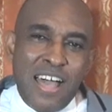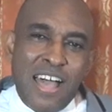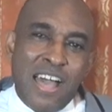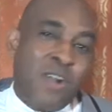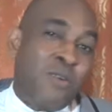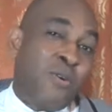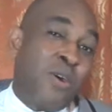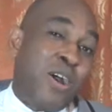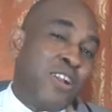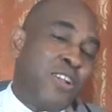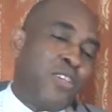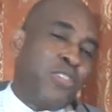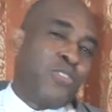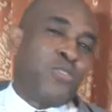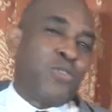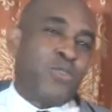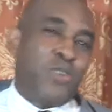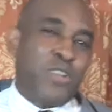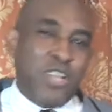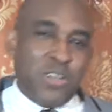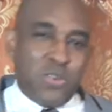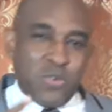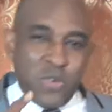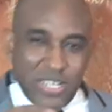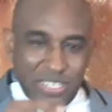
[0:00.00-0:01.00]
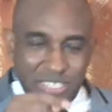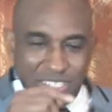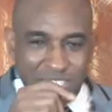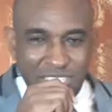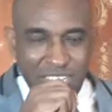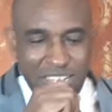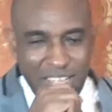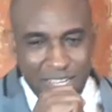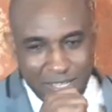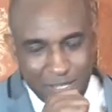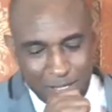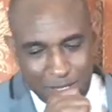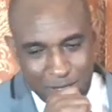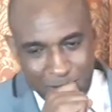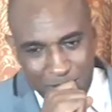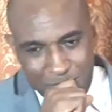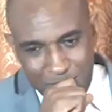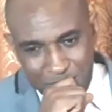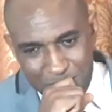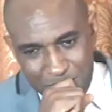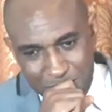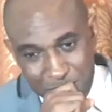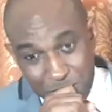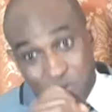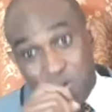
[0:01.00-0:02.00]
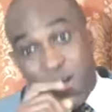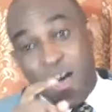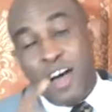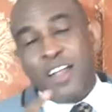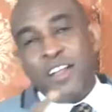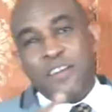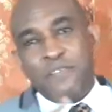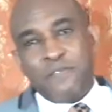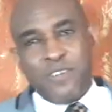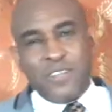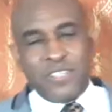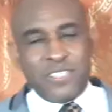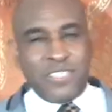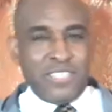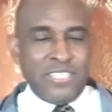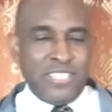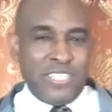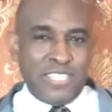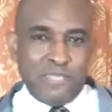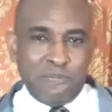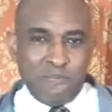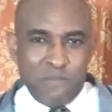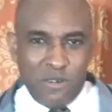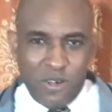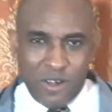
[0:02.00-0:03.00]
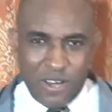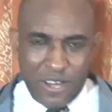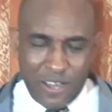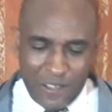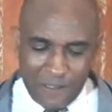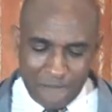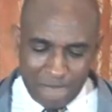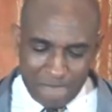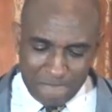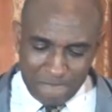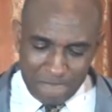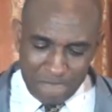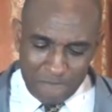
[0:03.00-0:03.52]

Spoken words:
I want to throw the question to all of us this morning.